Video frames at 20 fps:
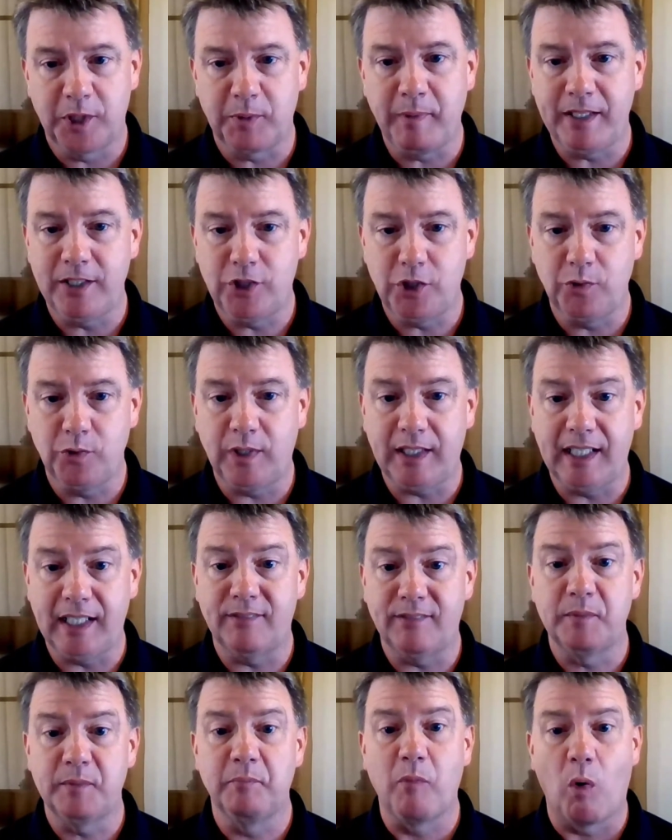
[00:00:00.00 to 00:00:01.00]
which means you
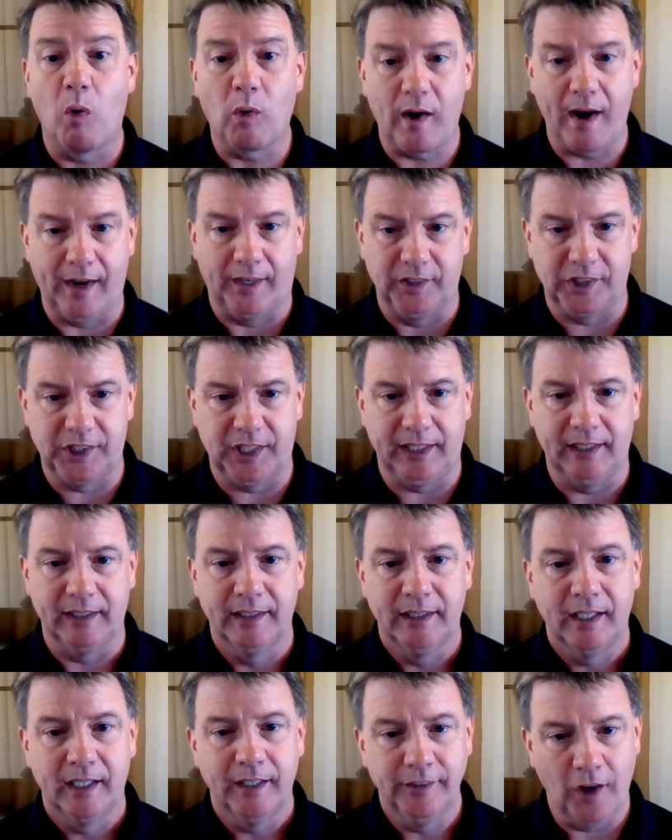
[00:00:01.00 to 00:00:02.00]
need even more energy,
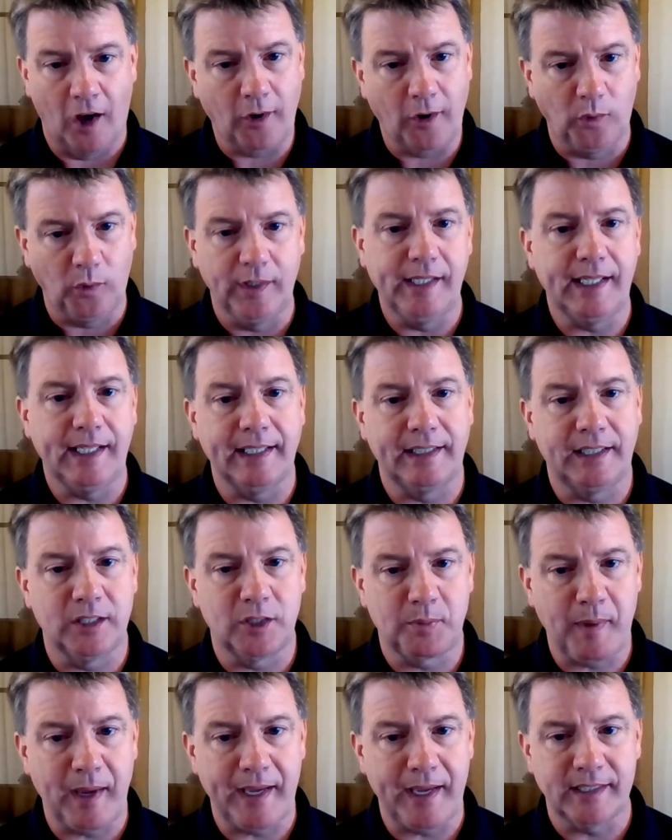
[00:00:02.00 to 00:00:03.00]
not only to
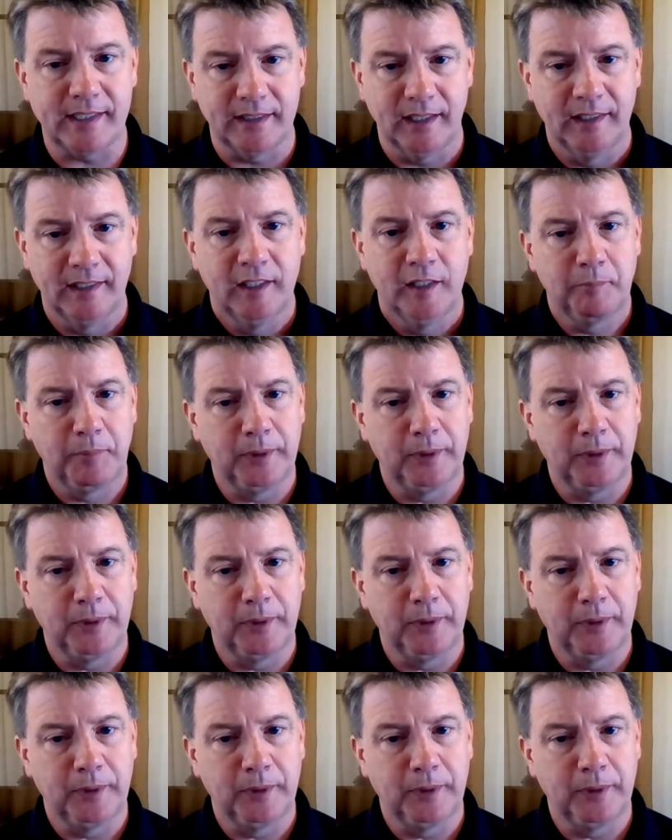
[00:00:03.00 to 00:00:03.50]
get to space,